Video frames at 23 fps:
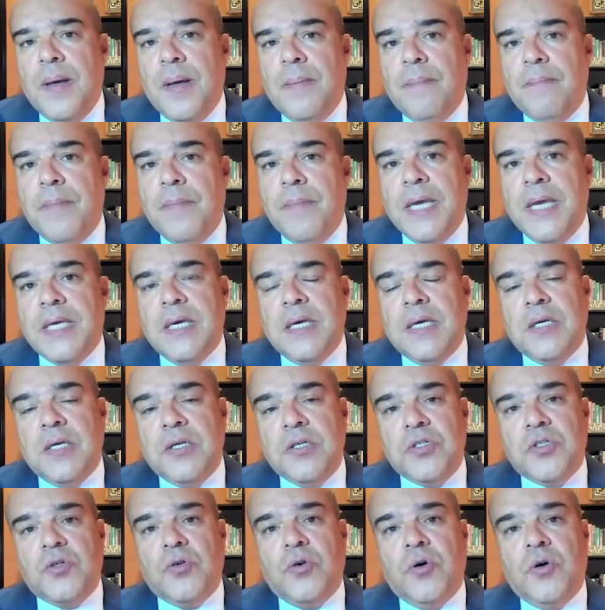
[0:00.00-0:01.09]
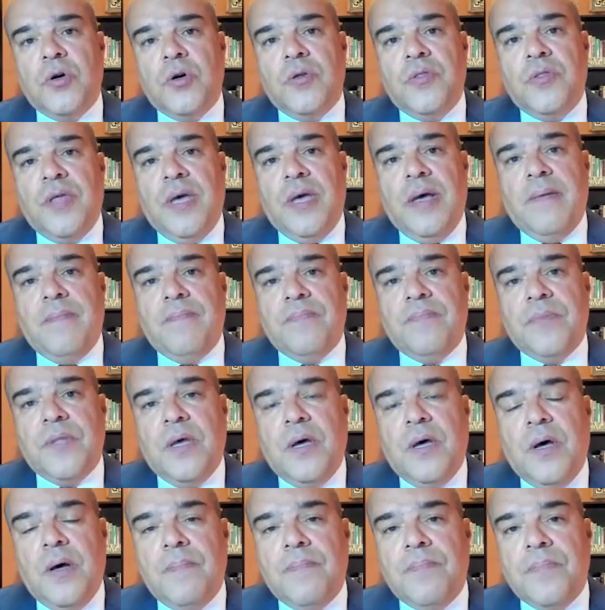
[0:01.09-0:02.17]
making sure that
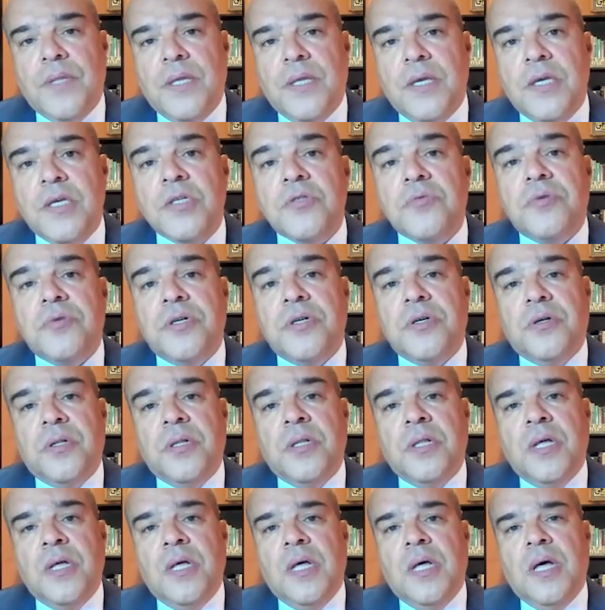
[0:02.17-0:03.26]
Israel